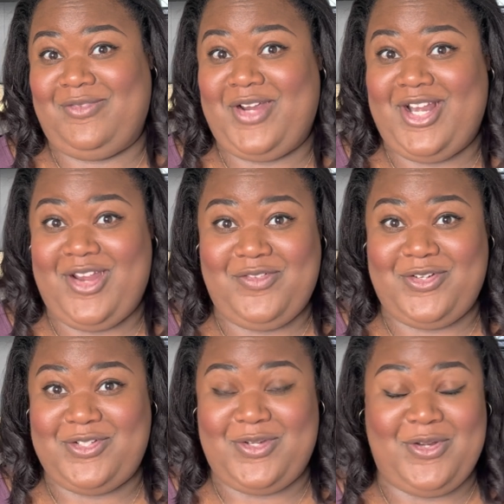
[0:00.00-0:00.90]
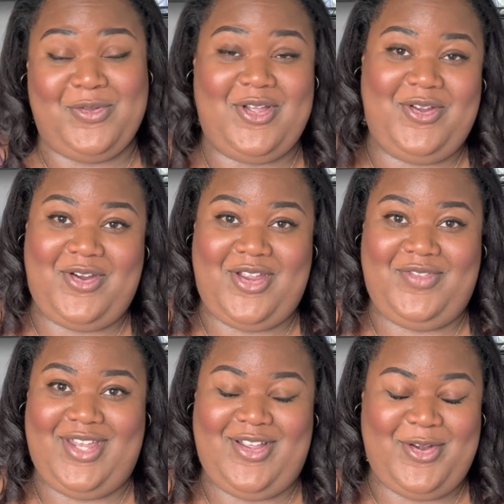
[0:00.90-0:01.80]
right after, so I no longer
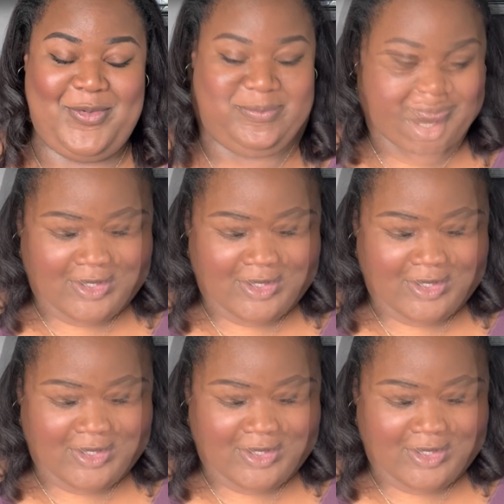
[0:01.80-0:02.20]
have that item.